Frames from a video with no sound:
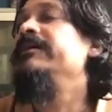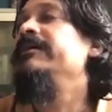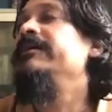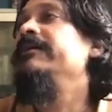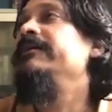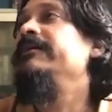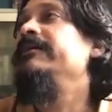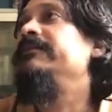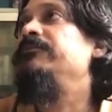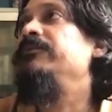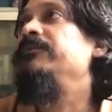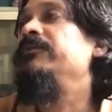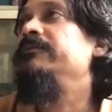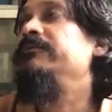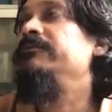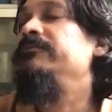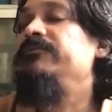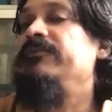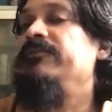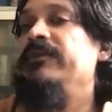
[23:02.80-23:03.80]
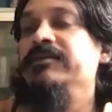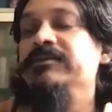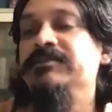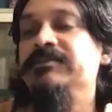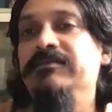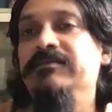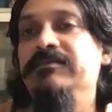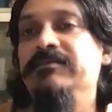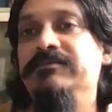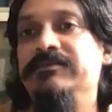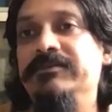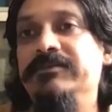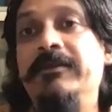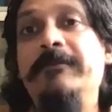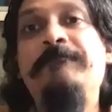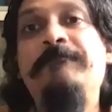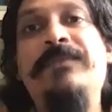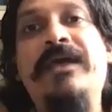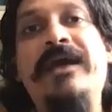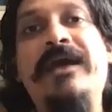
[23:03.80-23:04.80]
that we that we find ourselves in
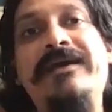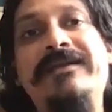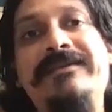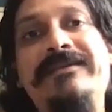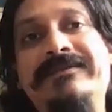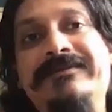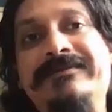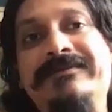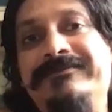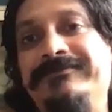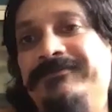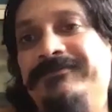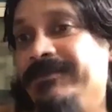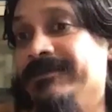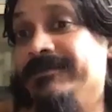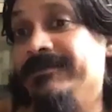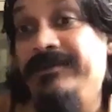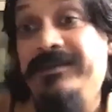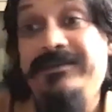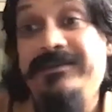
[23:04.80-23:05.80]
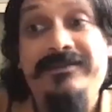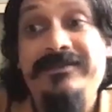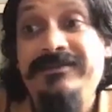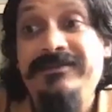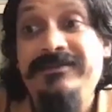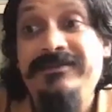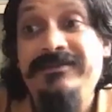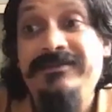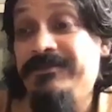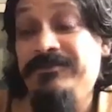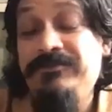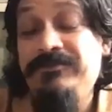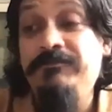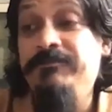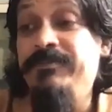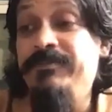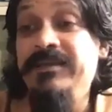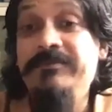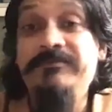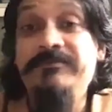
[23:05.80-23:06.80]
and uh, the great thing is like you know the
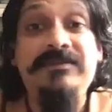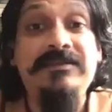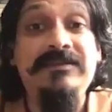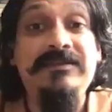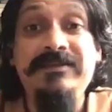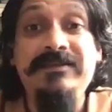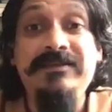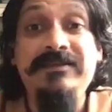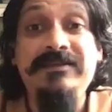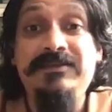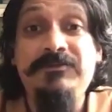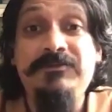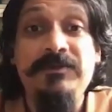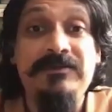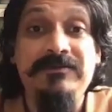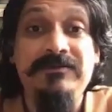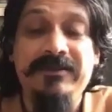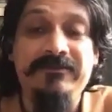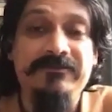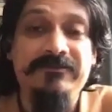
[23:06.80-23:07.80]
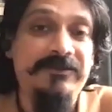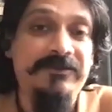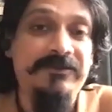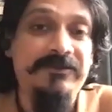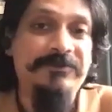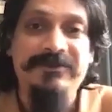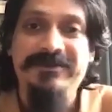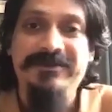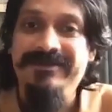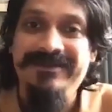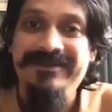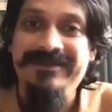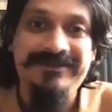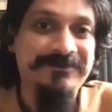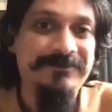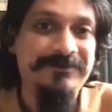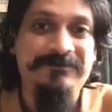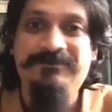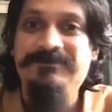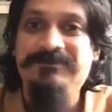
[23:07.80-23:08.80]
bmc retweeted that video and like you know
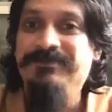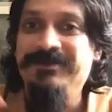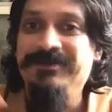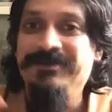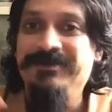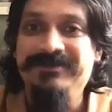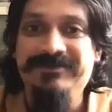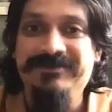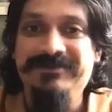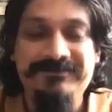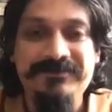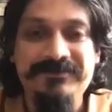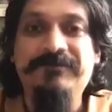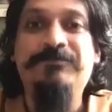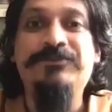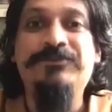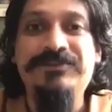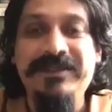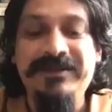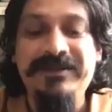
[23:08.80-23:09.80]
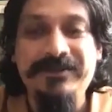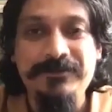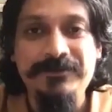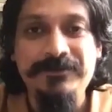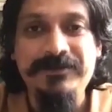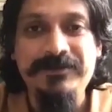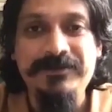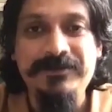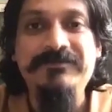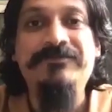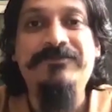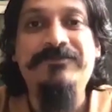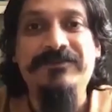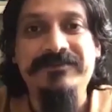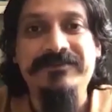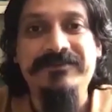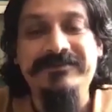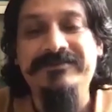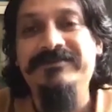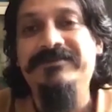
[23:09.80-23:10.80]
uh, uh, pushed that out even further
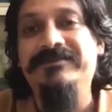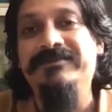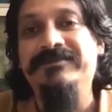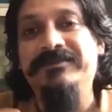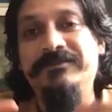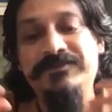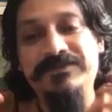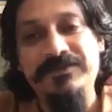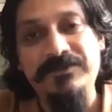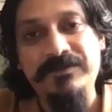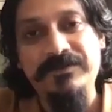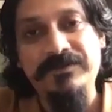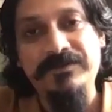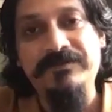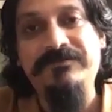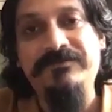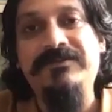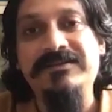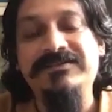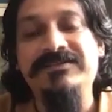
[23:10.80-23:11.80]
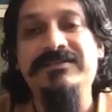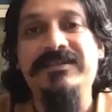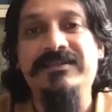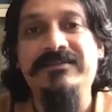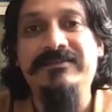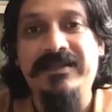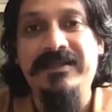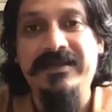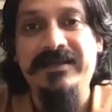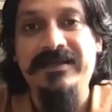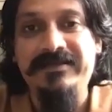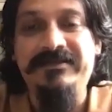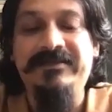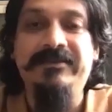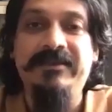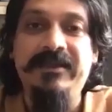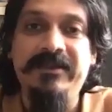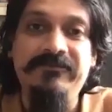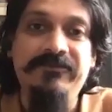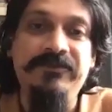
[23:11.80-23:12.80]
there was a lot of traction that that
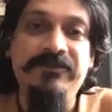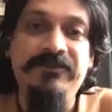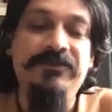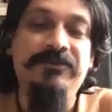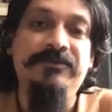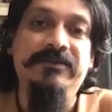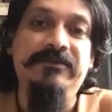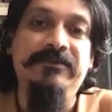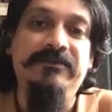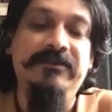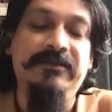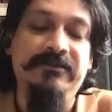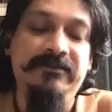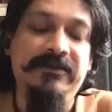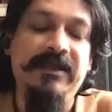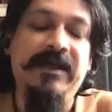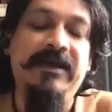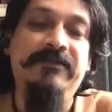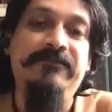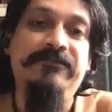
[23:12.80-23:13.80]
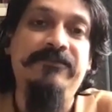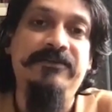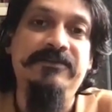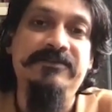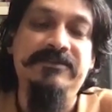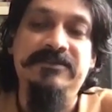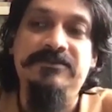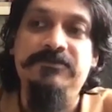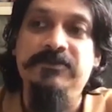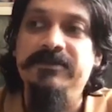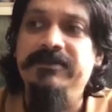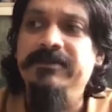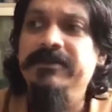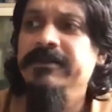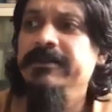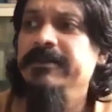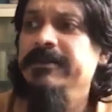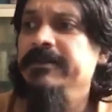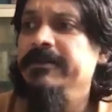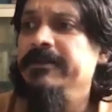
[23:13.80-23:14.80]
that video did had for us as well
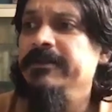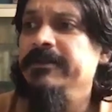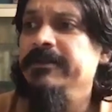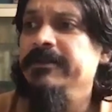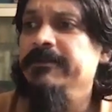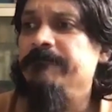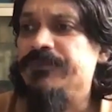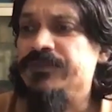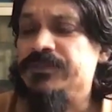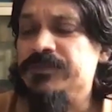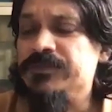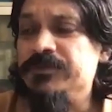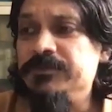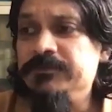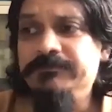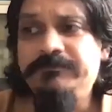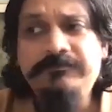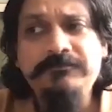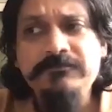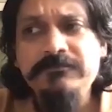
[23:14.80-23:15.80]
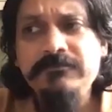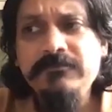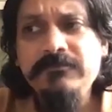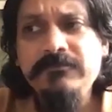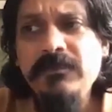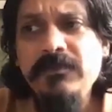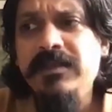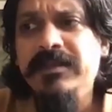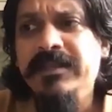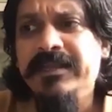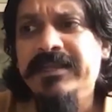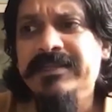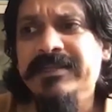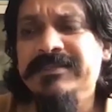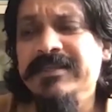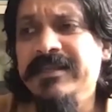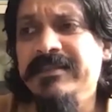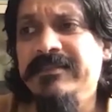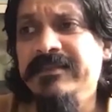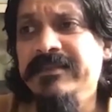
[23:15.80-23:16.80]
so like i said i
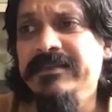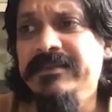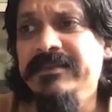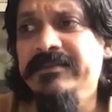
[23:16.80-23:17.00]
think